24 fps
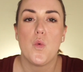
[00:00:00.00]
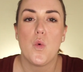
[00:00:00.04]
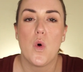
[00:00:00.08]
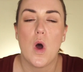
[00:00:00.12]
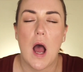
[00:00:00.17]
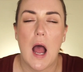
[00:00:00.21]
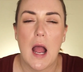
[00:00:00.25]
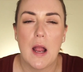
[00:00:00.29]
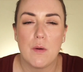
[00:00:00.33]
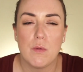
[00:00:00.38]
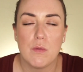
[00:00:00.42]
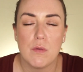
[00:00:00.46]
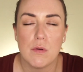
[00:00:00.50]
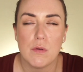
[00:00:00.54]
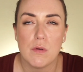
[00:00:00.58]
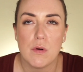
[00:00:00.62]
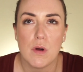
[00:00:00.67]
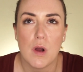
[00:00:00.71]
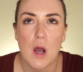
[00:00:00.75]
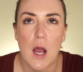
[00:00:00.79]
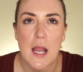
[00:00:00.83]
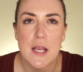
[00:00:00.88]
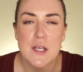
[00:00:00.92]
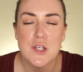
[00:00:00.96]
I
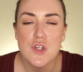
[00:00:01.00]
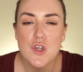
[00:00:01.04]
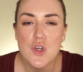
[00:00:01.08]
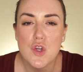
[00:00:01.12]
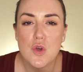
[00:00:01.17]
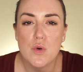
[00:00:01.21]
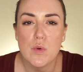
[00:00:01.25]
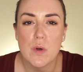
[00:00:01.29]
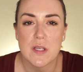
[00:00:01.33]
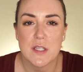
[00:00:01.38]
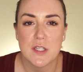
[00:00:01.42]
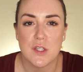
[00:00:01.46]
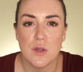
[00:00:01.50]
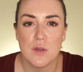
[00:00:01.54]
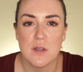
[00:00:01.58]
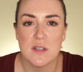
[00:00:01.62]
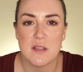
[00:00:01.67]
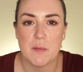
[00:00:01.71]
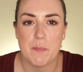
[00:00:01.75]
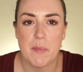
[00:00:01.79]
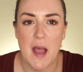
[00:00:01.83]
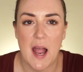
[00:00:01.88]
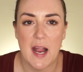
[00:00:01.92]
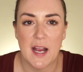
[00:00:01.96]
knew as soon as
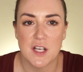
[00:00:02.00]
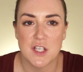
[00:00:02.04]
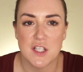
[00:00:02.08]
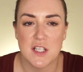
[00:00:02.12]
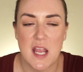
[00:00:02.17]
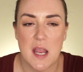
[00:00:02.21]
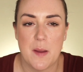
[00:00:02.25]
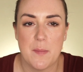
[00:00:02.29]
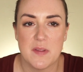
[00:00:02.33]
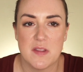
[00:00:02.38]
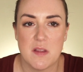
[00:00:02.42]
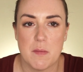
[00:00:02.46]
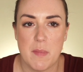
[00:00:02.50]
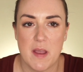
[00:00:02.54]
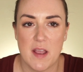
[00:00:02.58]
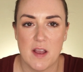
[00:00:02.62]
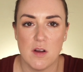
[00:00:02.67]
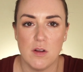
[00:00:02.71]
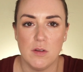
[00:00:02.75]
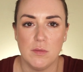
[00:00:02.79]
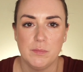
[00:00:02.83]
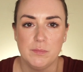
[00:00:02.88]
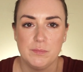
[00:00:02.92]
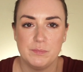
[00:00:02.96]
the package came in the
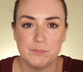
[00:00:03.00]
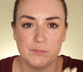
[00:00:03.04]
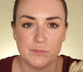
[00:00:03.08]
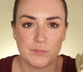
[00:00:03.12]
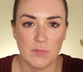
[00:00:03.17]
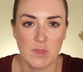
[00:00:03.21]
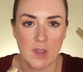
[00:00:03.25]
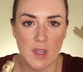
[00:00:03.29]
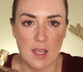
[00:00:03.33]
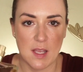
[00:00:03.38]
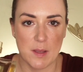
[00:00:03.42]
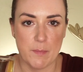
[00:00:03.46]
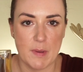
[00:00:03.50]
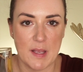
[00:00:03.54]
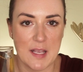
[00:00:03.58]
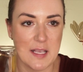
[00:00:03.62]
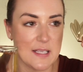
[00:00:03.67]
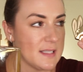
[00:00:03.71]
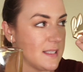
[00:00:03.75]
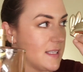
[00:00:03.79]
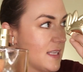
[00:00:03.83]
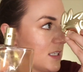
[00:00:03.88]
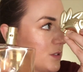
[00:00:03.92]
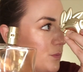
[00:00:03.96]
mail,
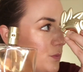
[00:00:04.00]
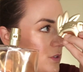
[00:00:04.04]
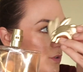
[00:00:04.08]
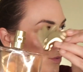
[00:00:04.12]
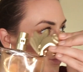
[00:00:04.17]
because this was